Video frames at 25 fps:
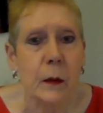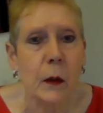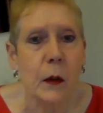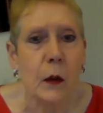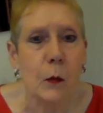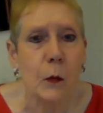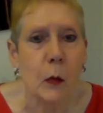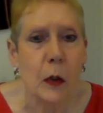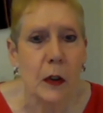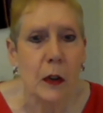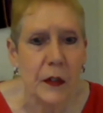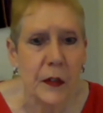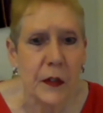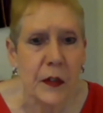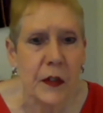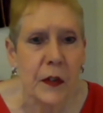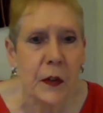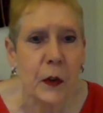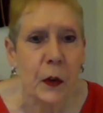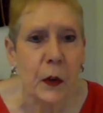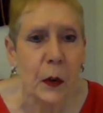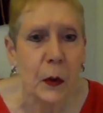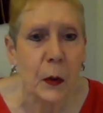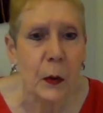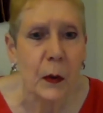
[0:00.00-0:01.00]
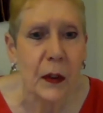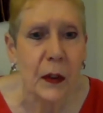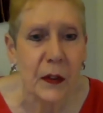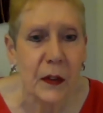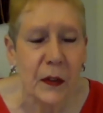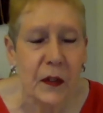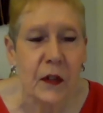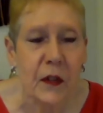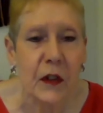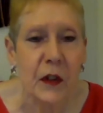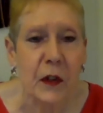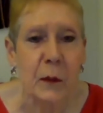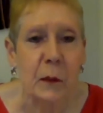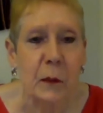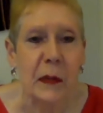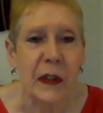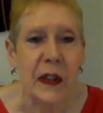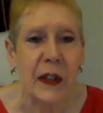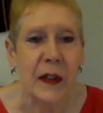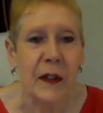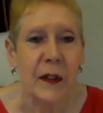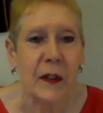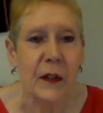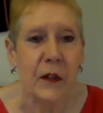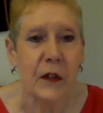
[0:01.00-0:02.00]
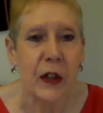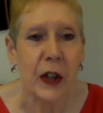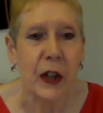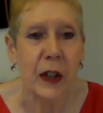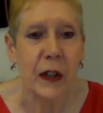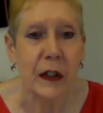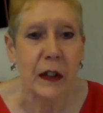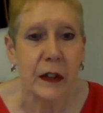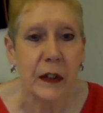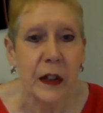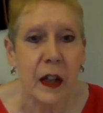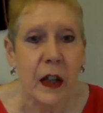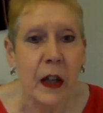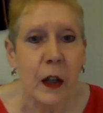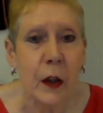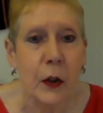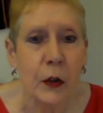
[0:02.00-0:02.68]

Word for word: Uh, what's your question, please, Janet?